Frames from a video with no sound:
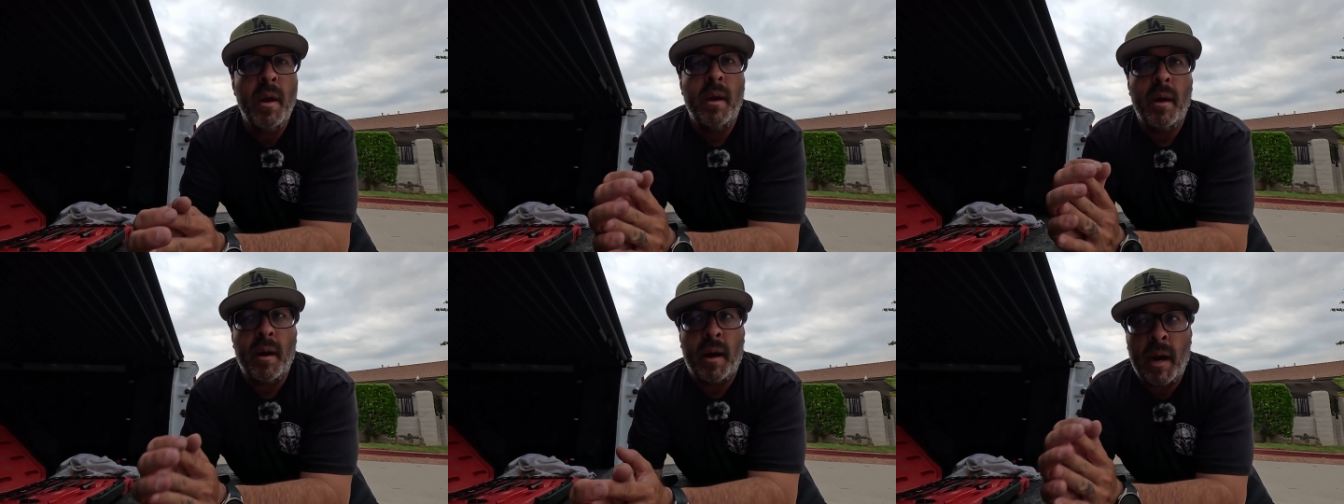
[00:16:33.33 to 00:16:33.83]

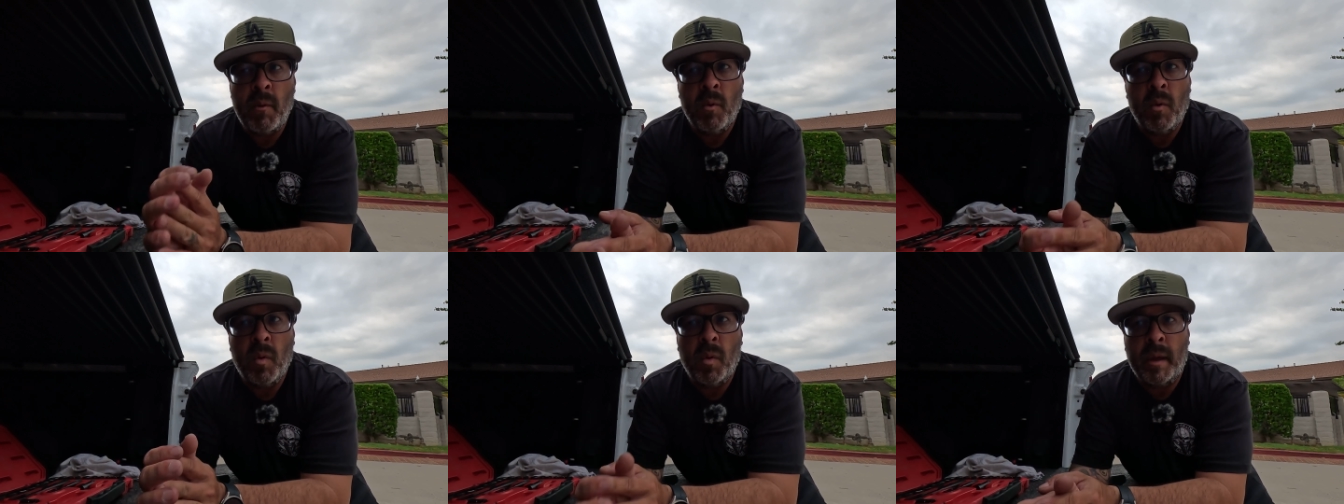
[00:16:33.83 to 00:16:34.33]
I
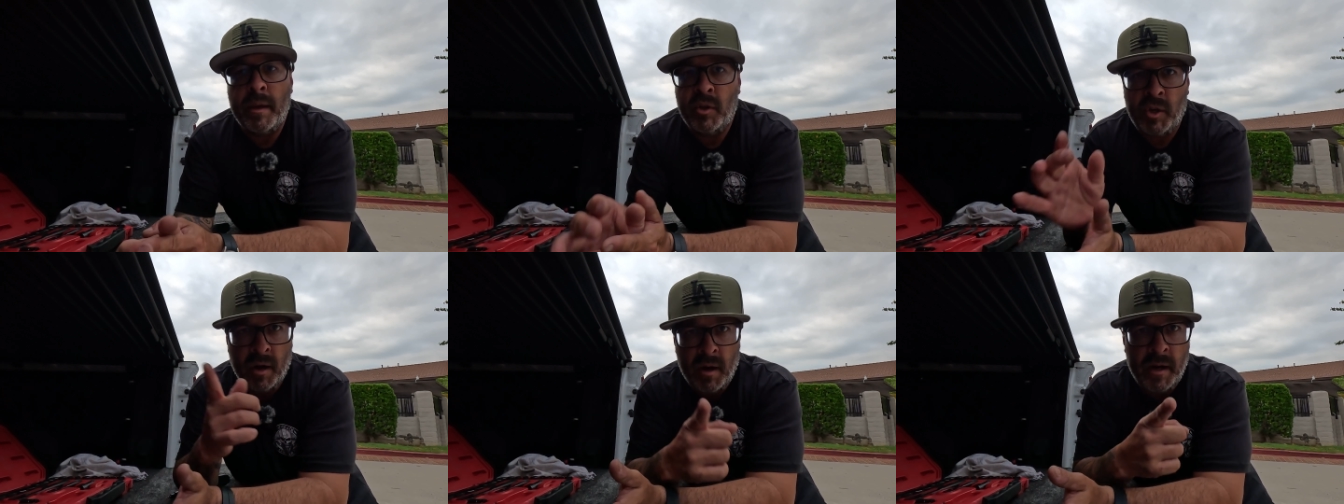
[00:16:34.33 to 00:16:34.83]
will.
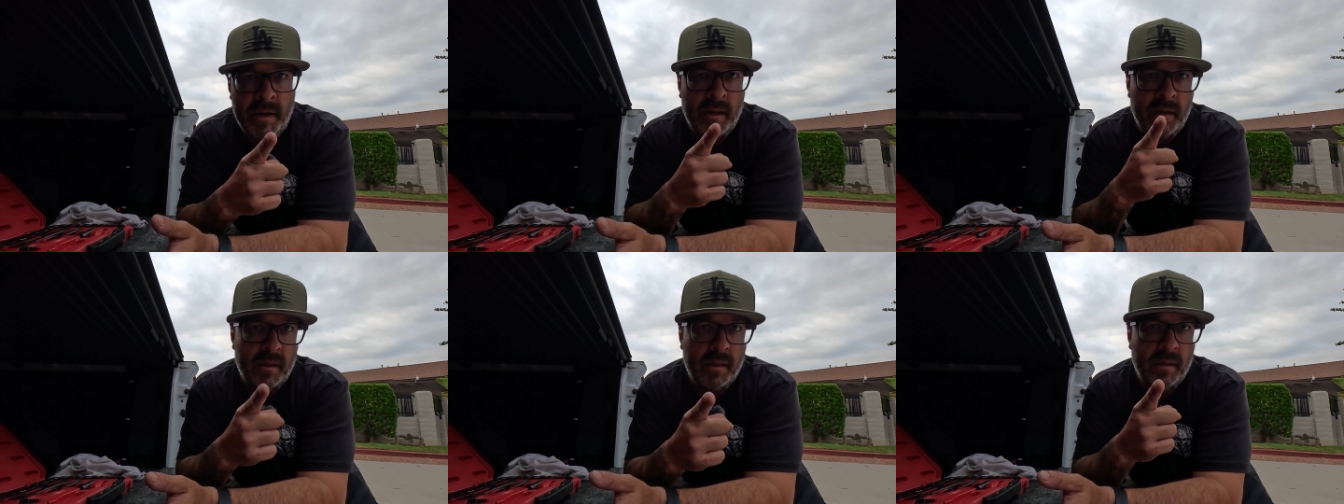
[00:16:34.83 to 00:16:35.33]
John,
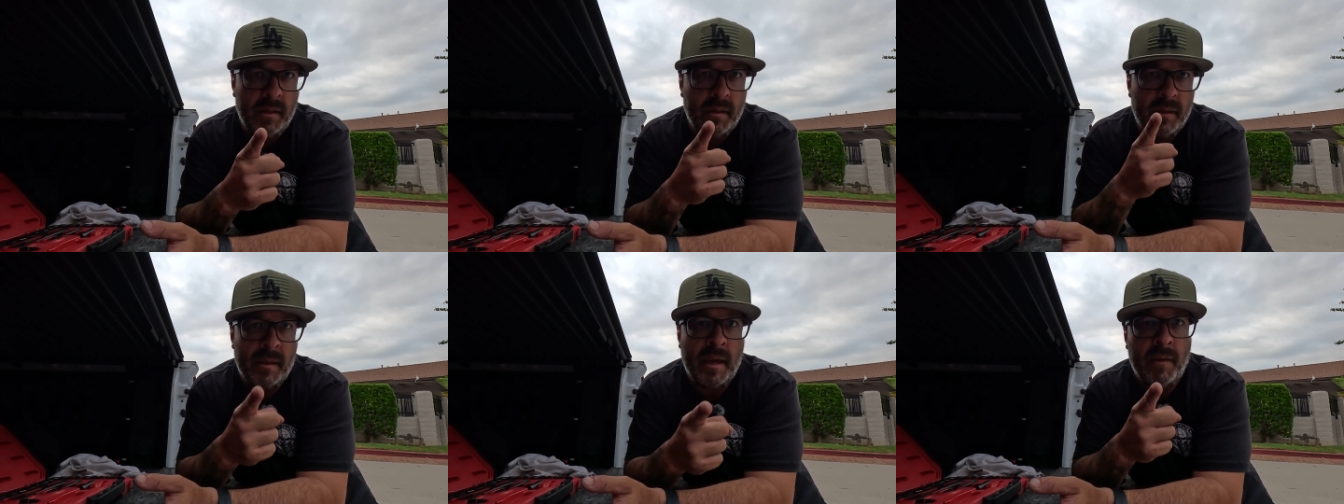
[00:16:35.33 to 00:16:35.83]

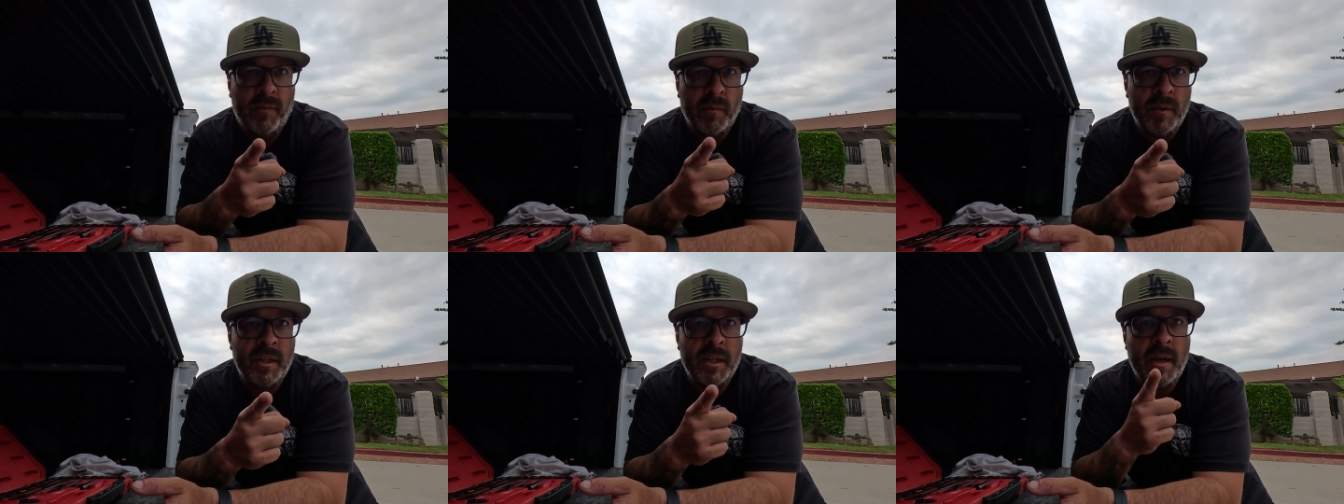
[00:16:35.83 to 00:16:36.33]
thank you for reaching out.